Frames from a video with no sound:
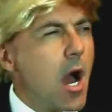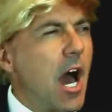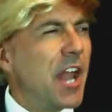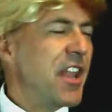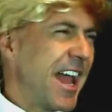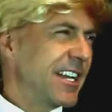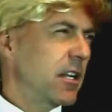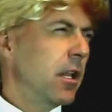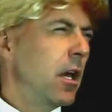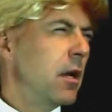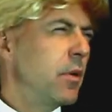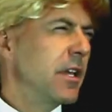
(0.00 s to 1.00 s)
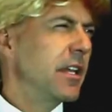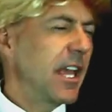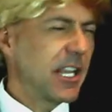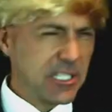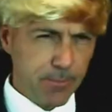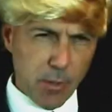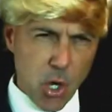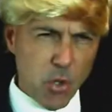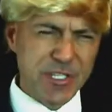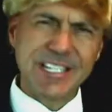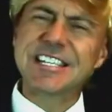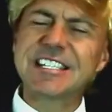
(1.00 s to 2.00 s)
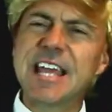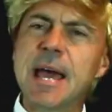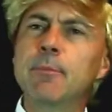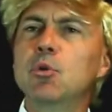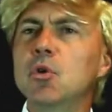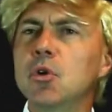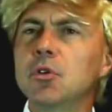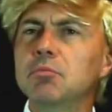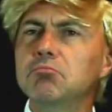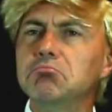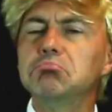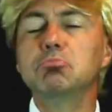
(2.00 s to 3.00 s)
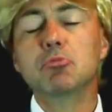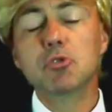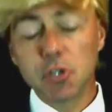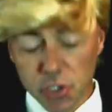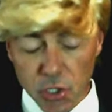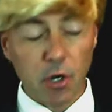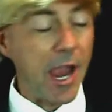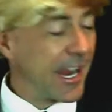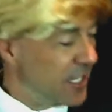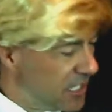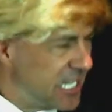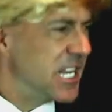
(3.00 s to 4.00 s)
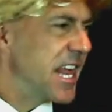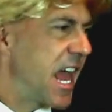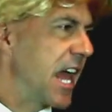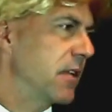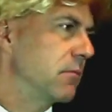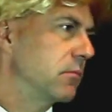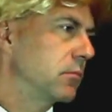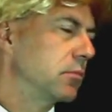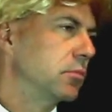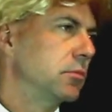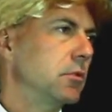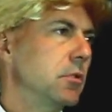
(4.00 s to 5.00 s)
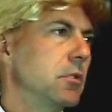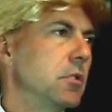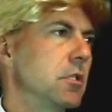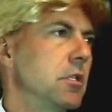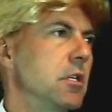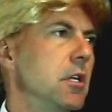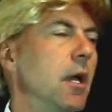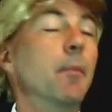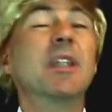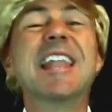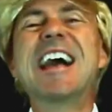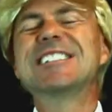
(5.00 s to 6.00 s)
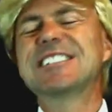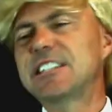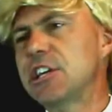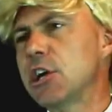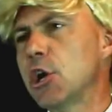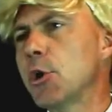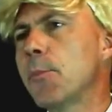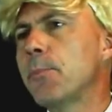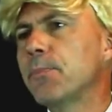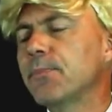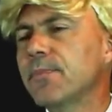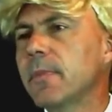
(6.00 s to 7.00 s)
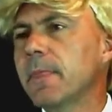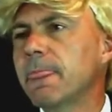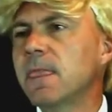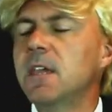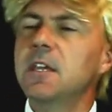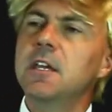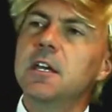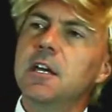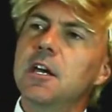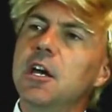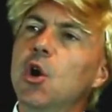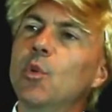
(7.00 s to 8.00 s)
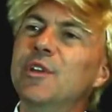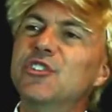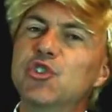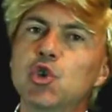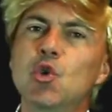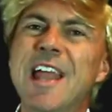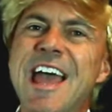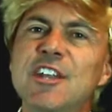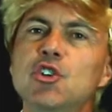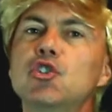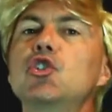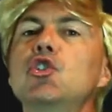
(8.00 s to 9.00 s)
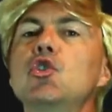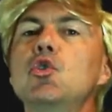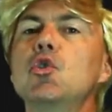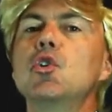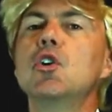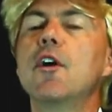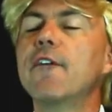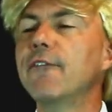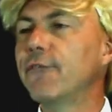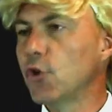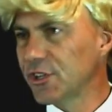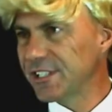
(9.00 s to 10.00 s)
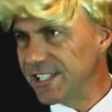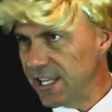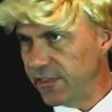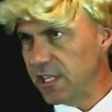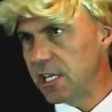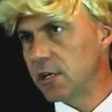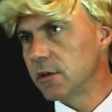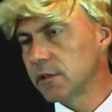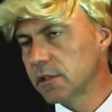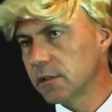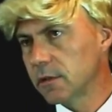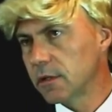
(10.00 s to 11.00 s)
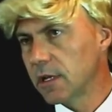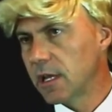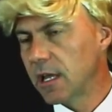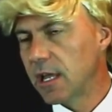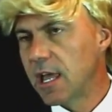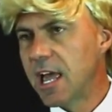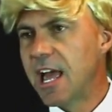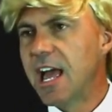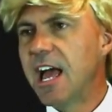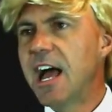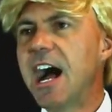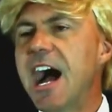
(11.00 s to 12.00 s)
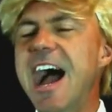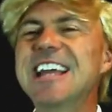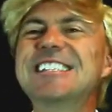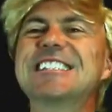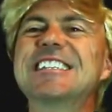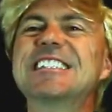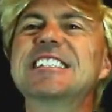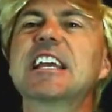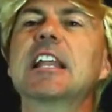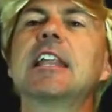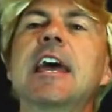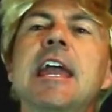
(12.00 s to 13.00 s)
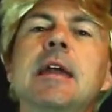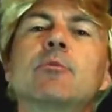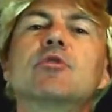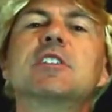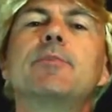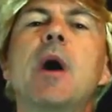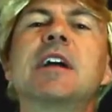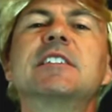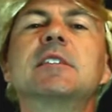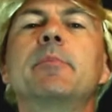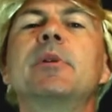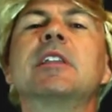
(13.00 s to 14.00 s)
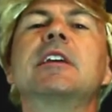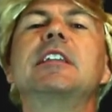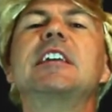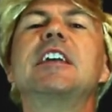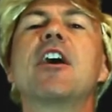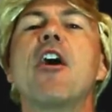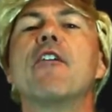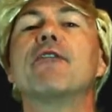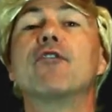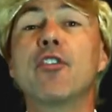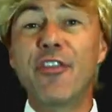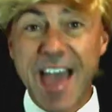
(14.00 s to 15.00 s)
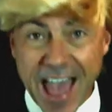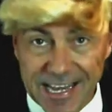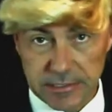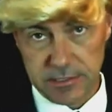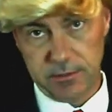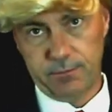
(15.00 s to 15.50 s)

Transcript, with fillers: A nightclub explodes in Istanbul, sure, I can see that. But last year, when Zoolander 2 first hit theaters, ISIS claimed responsibility for that.